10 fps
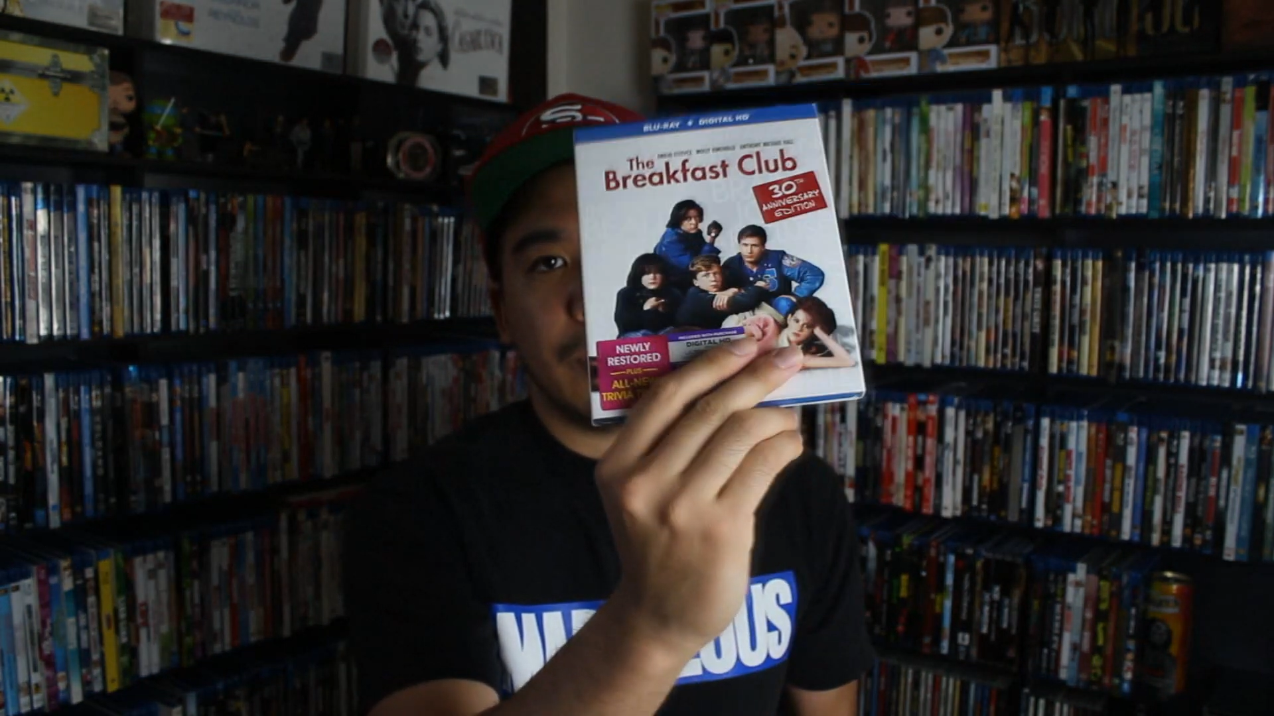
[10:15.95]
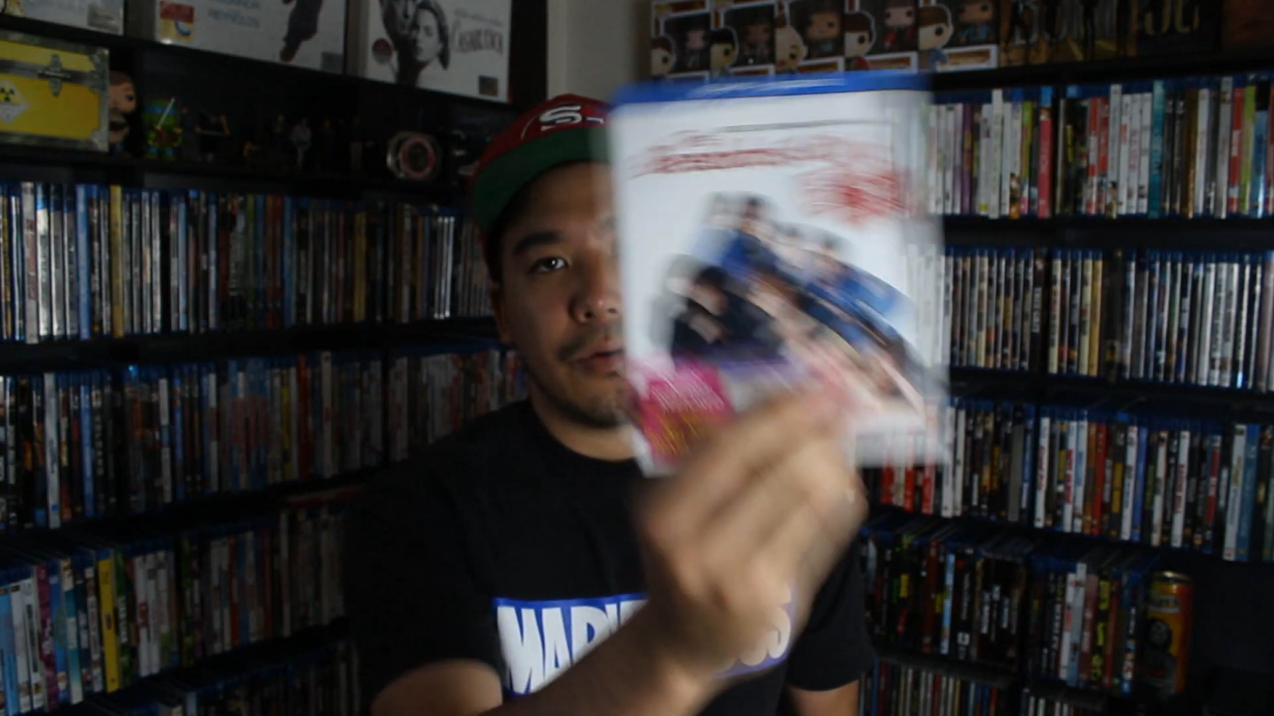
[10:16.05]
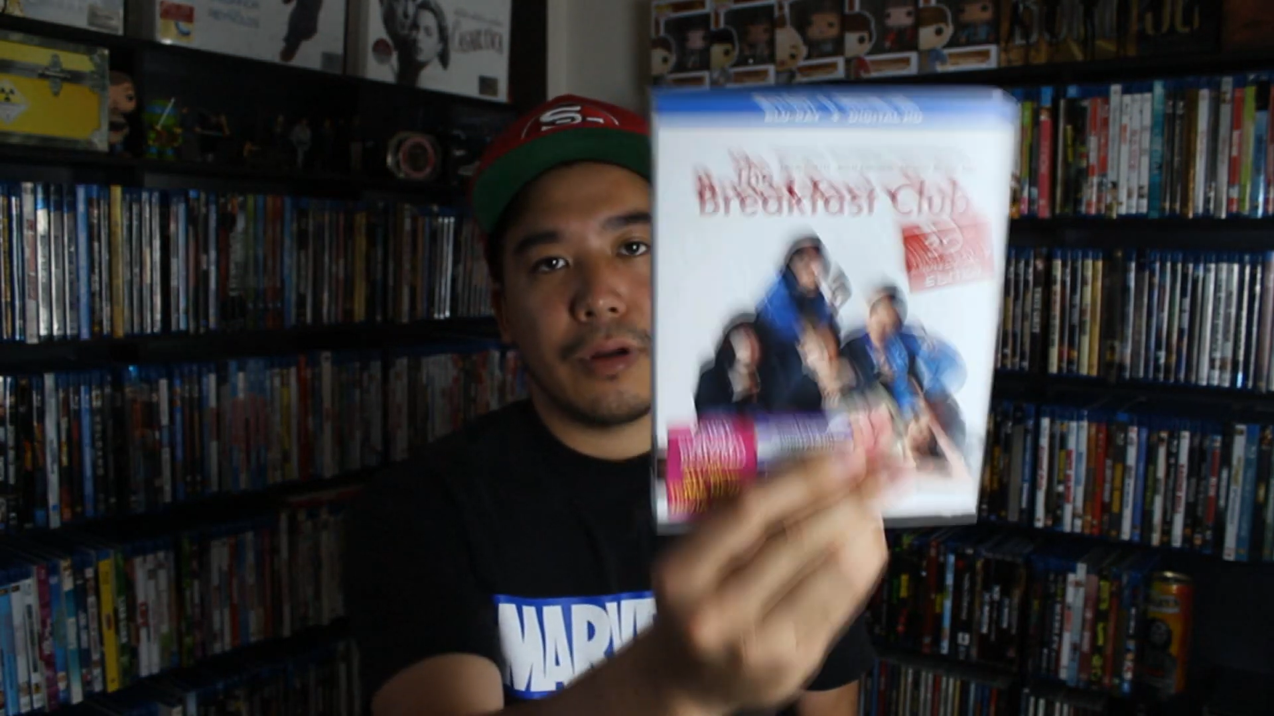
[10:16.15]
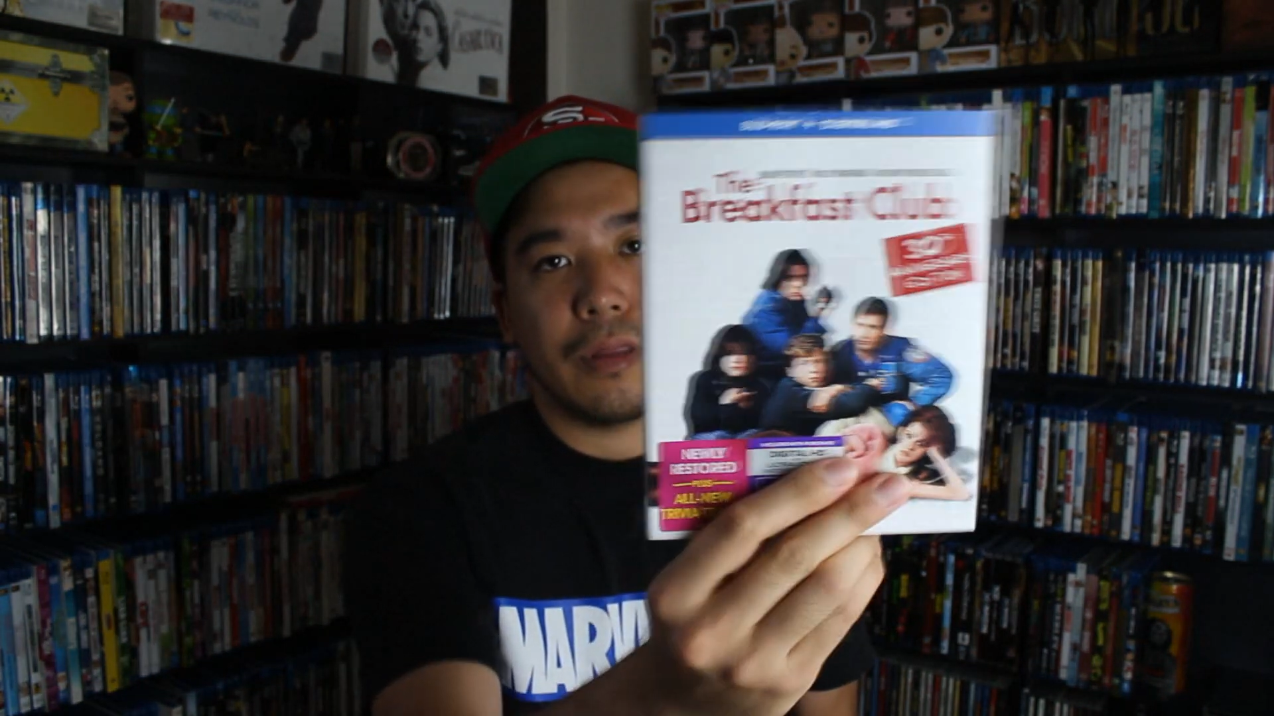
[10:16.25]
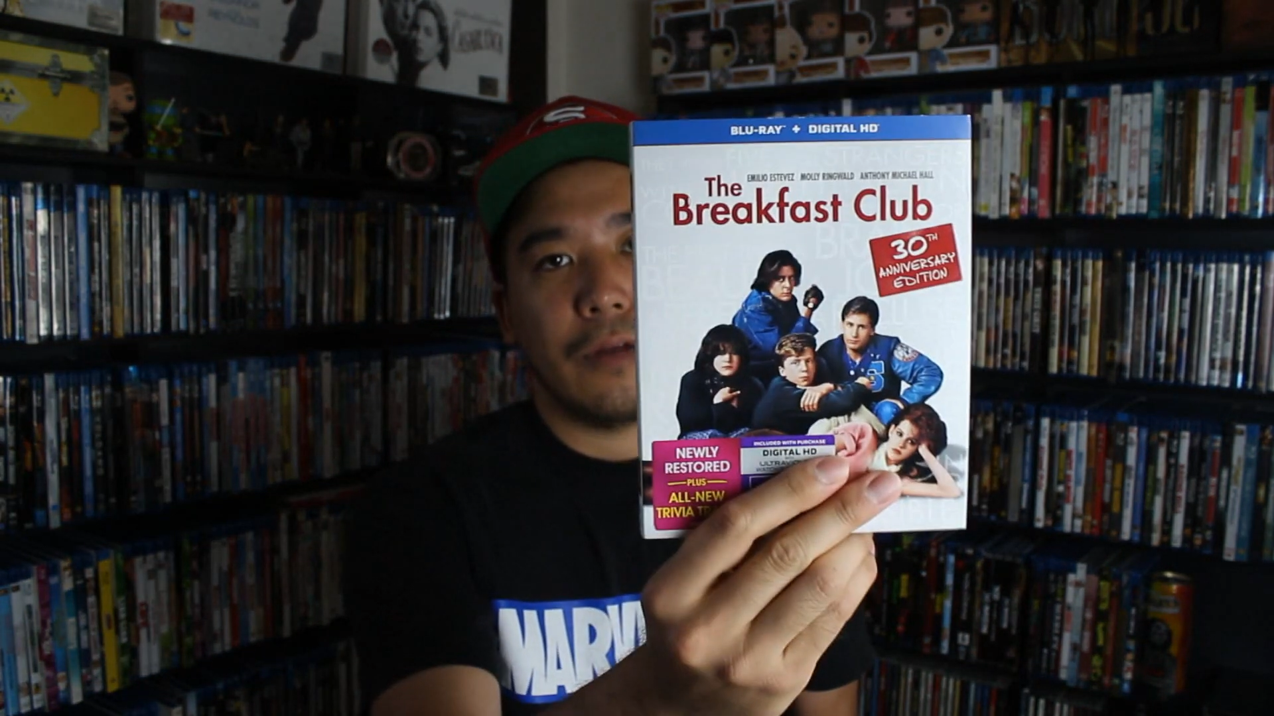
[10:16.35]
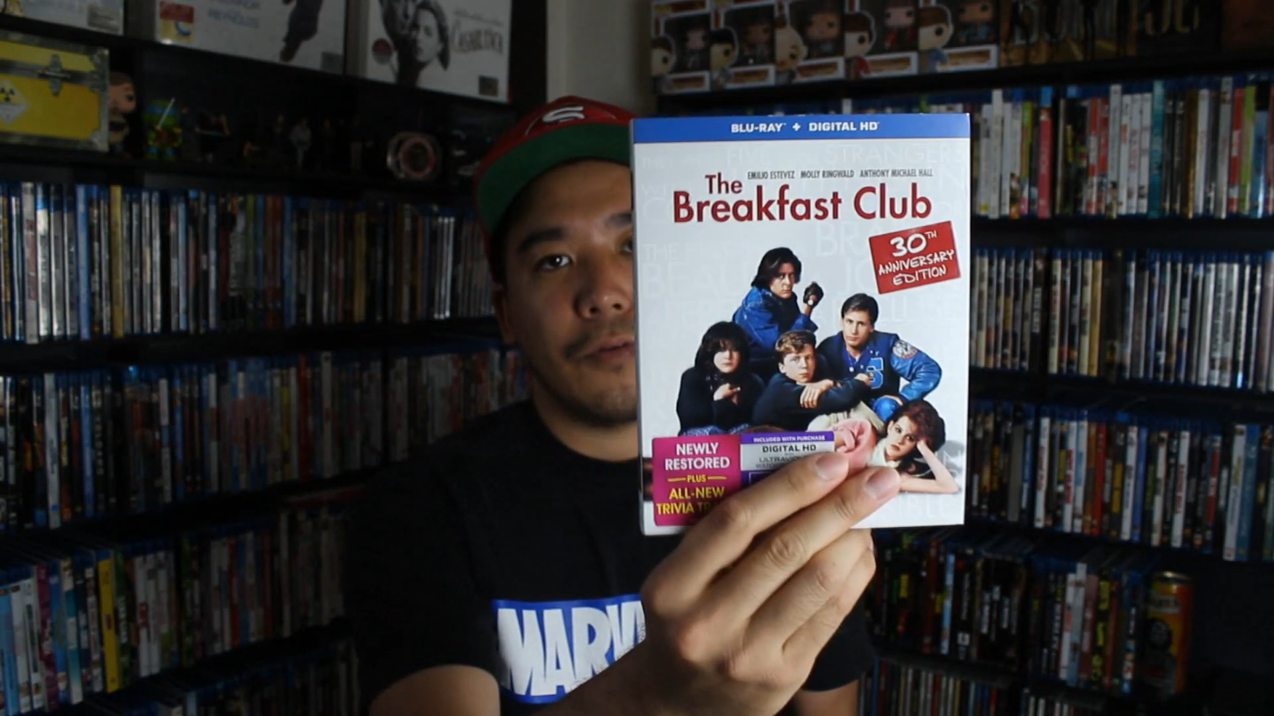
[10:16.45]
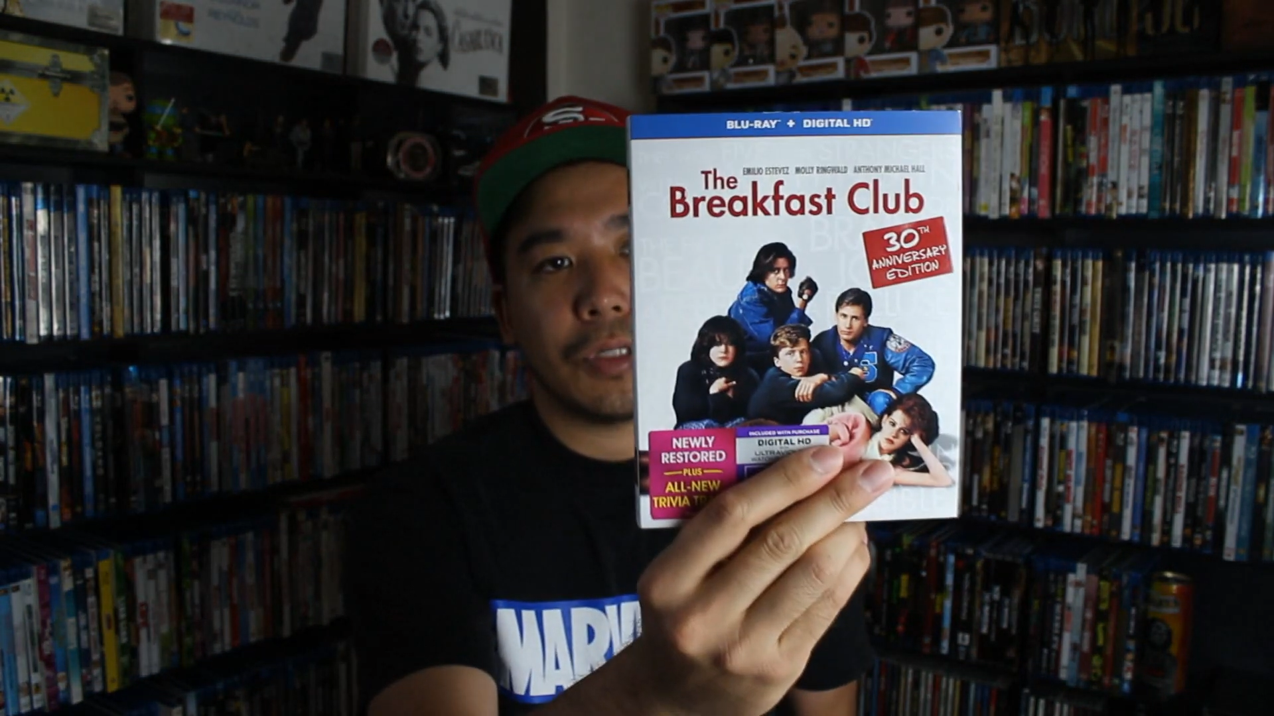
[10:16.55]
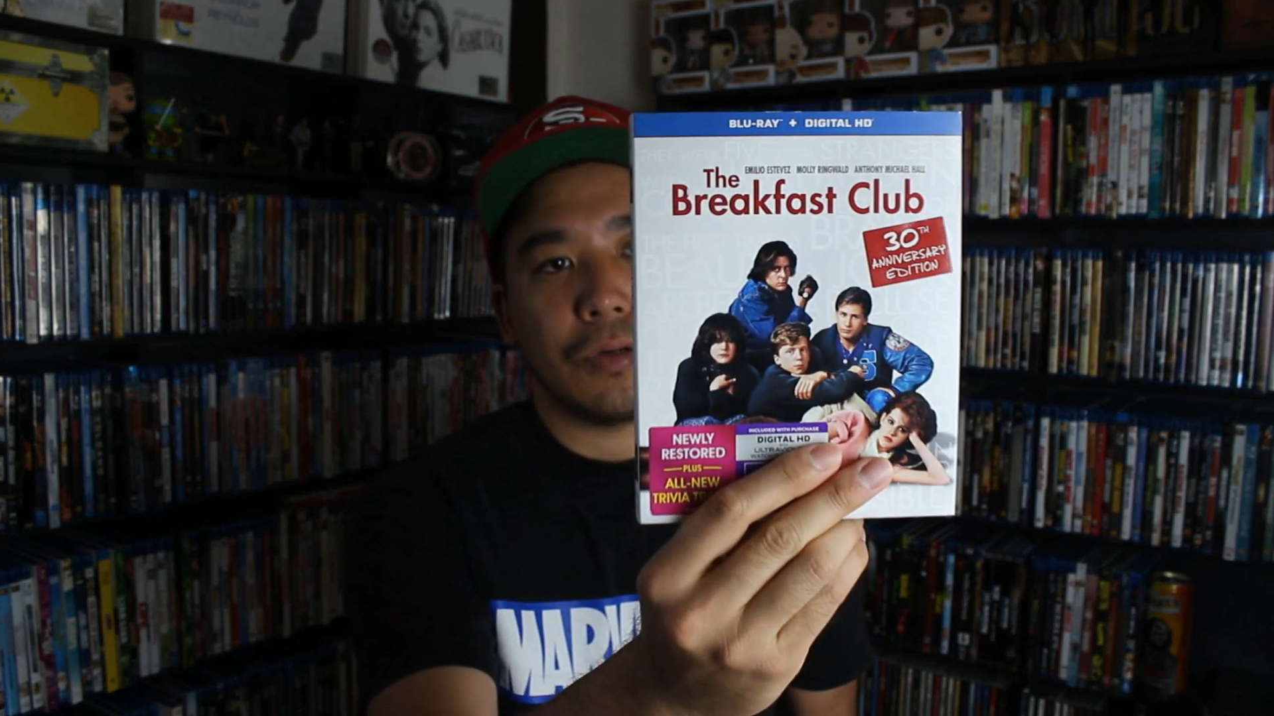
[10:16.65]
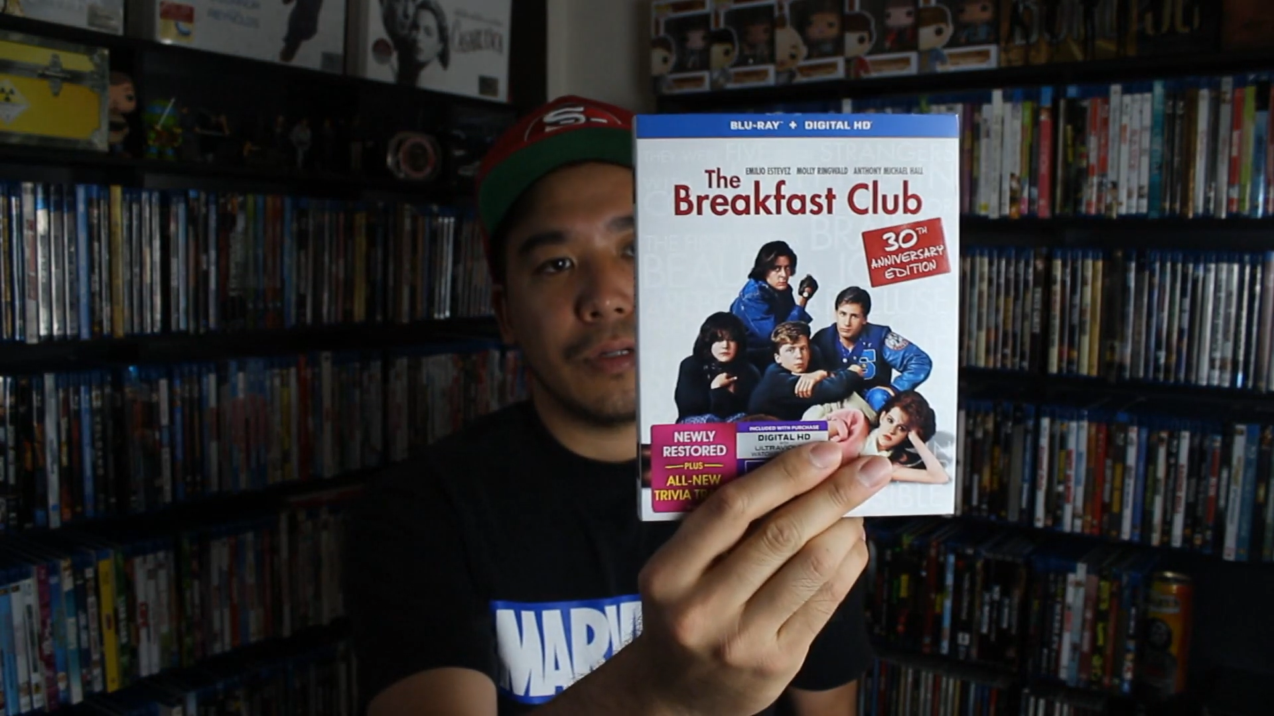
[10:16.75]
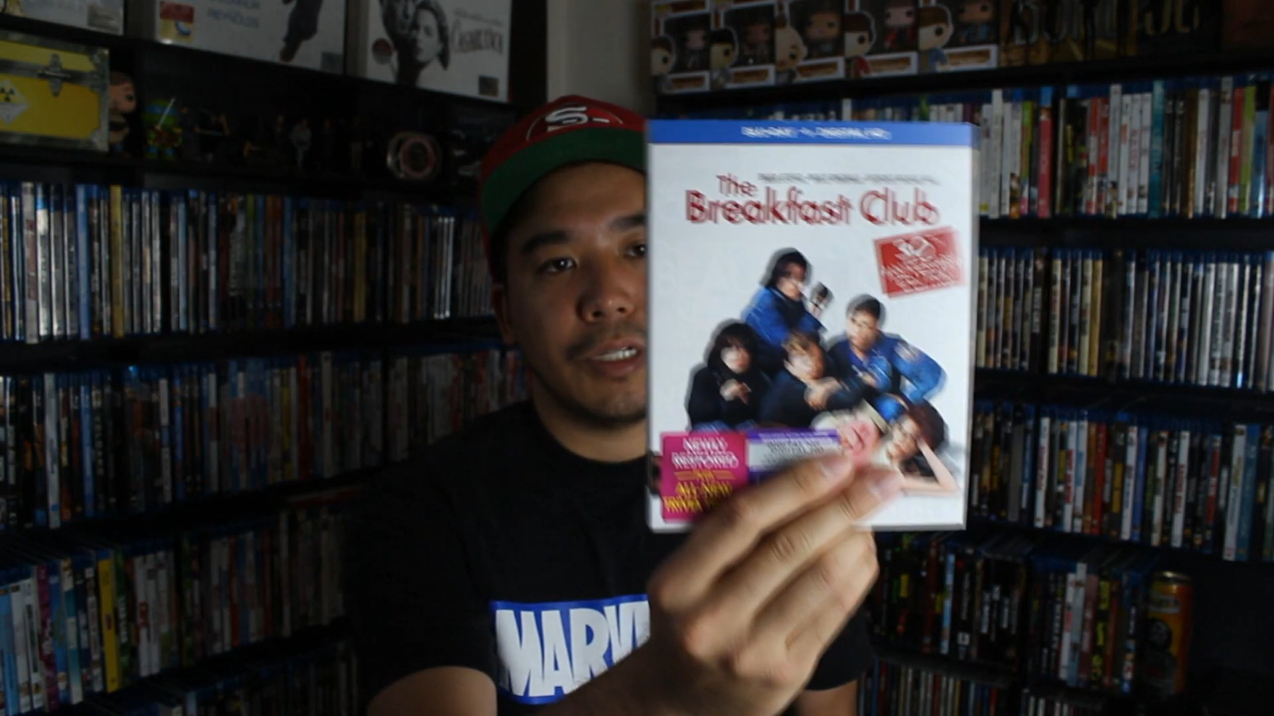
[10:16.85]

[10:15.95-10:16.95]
30th Anniversary